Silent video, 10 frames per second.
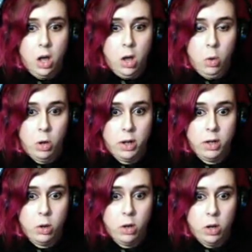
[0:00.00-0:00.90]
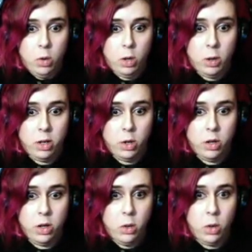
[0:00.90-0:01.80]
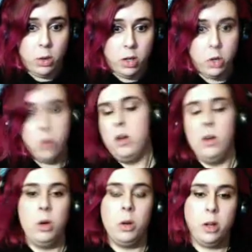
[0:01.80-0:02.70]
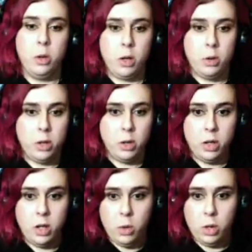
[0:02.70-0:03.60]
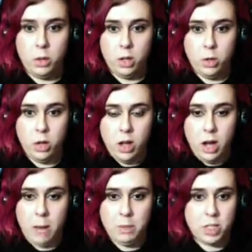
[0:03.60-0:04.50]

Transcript: What do I do? What do I do? What do I do? What do I do? What do I do? What do I do? I'm just